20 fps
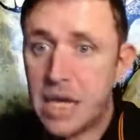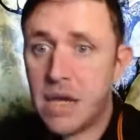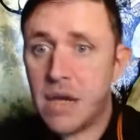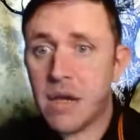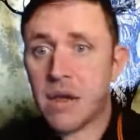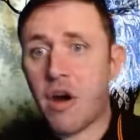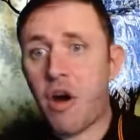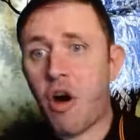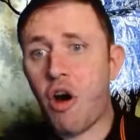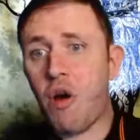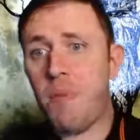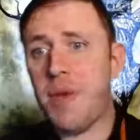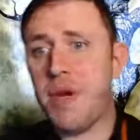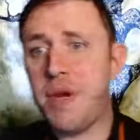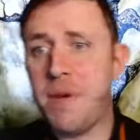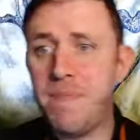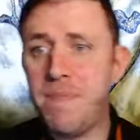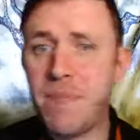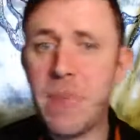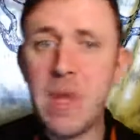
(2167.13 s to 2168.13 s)

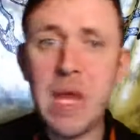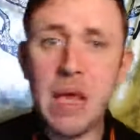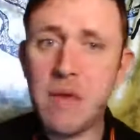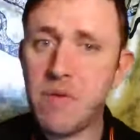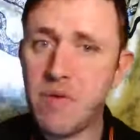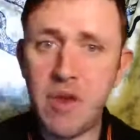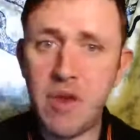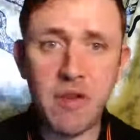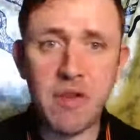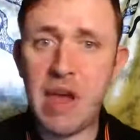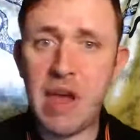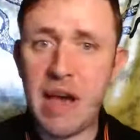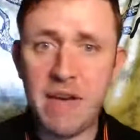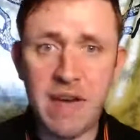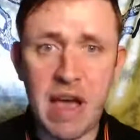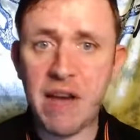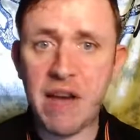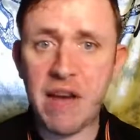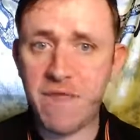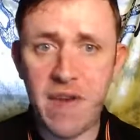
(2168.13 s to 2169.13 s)
Carmen,
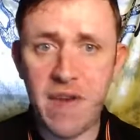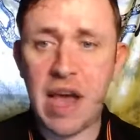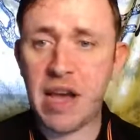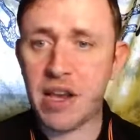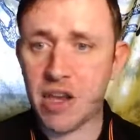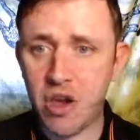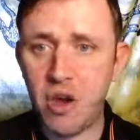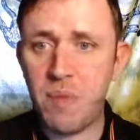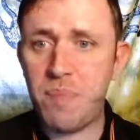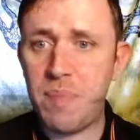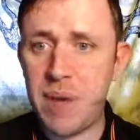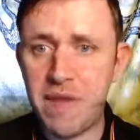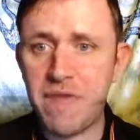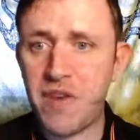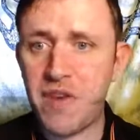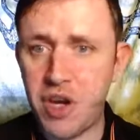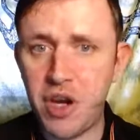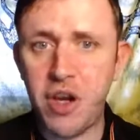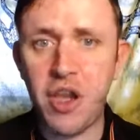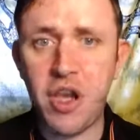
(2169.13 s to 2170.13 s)
it could be for
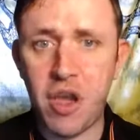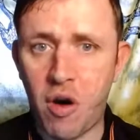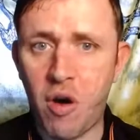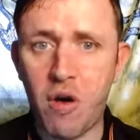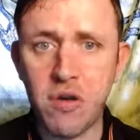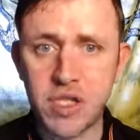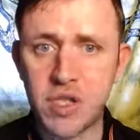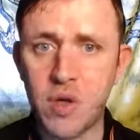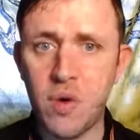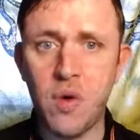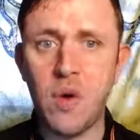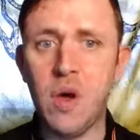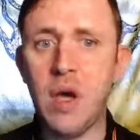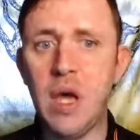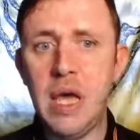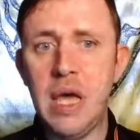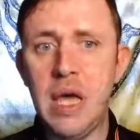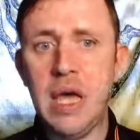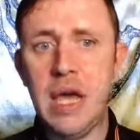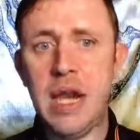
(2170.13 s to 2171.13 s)
you also.
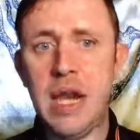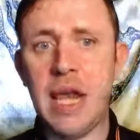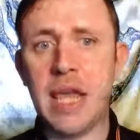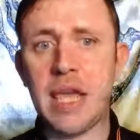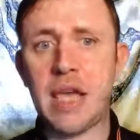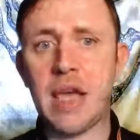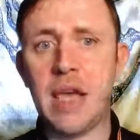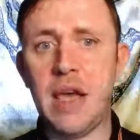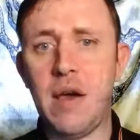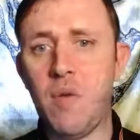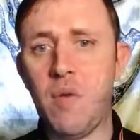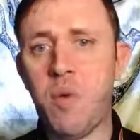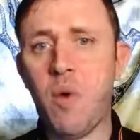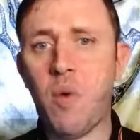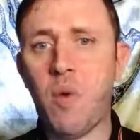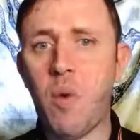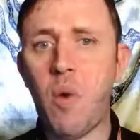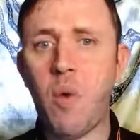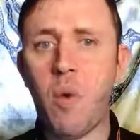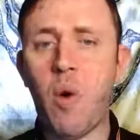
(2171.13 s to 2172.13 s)
Like
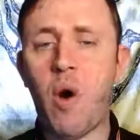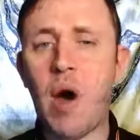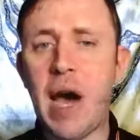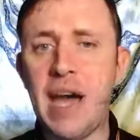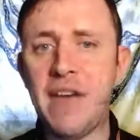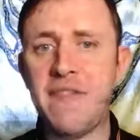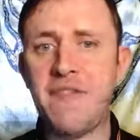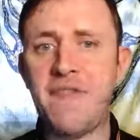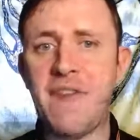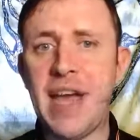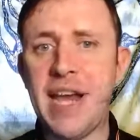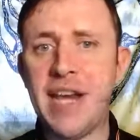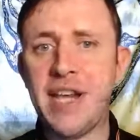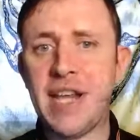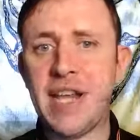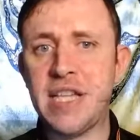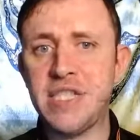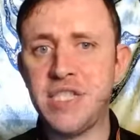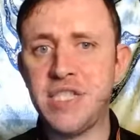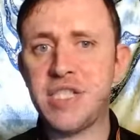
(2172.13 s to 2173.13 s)
what I find
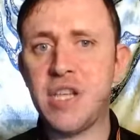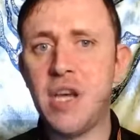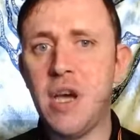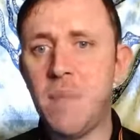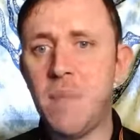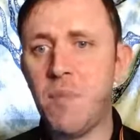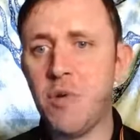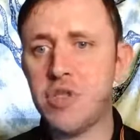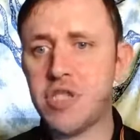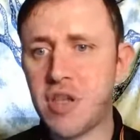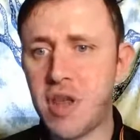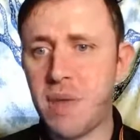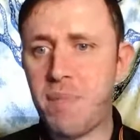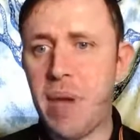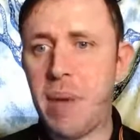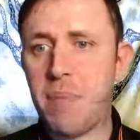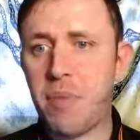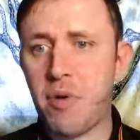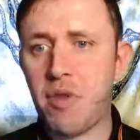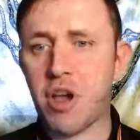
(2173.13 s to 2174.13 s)
is most of the
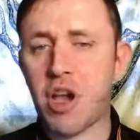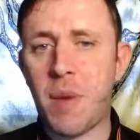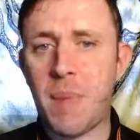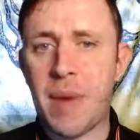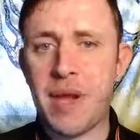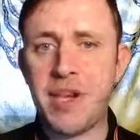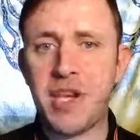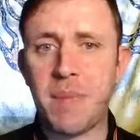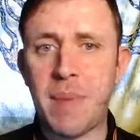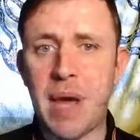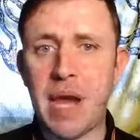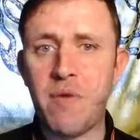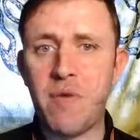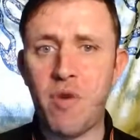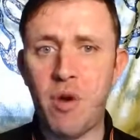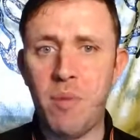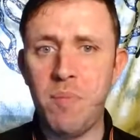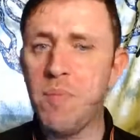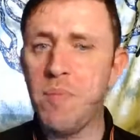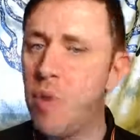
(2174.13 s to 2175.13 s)
people that come into my
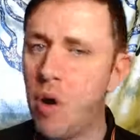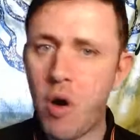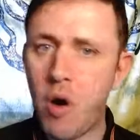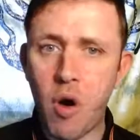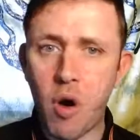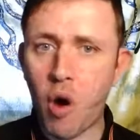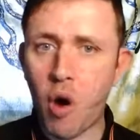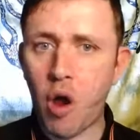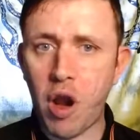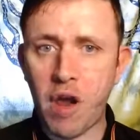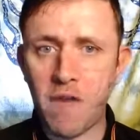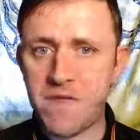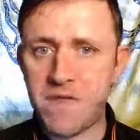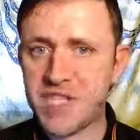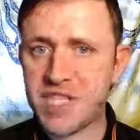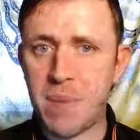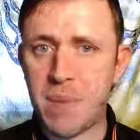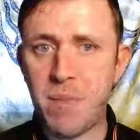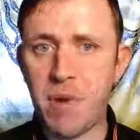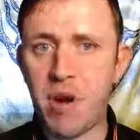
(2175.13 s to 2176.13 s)
room all have
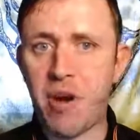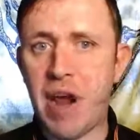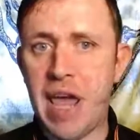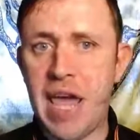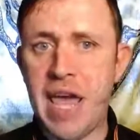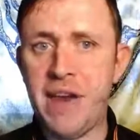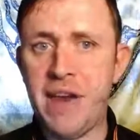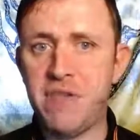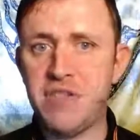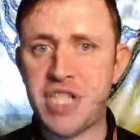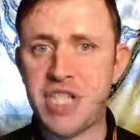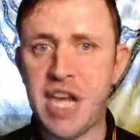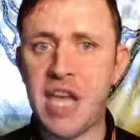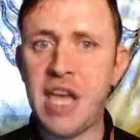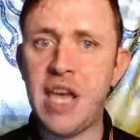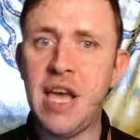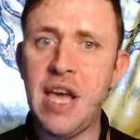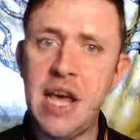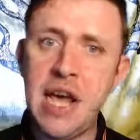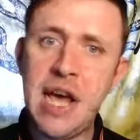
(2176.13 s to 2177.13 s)
similar energy,
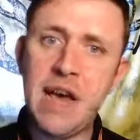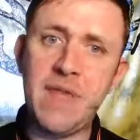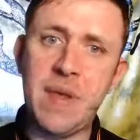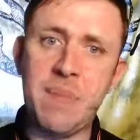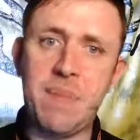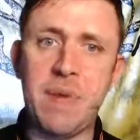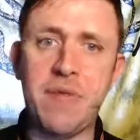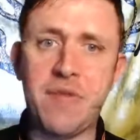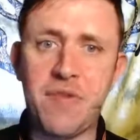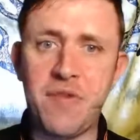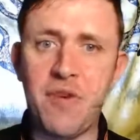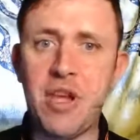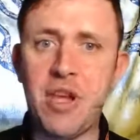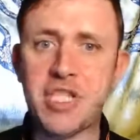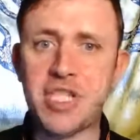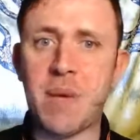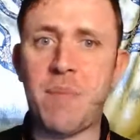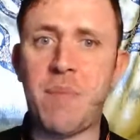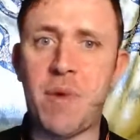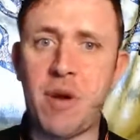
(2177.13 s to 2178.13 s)
and they've been through
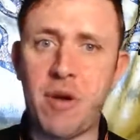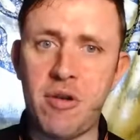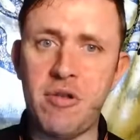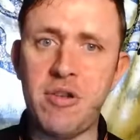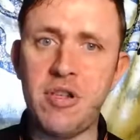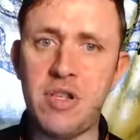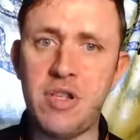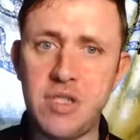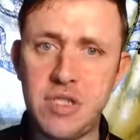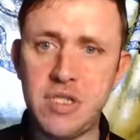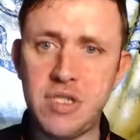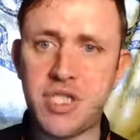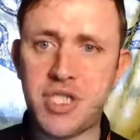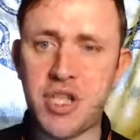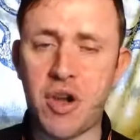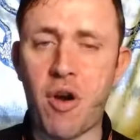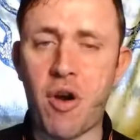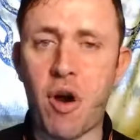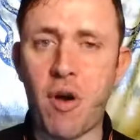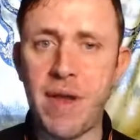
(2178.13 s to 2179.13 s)
similar
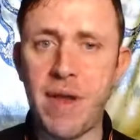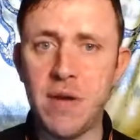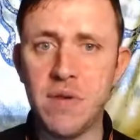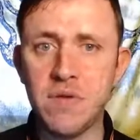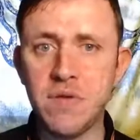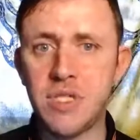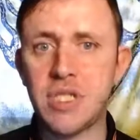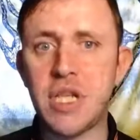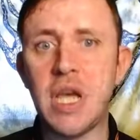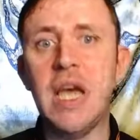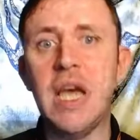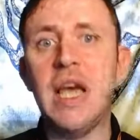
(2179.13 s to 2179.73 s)
scenarios,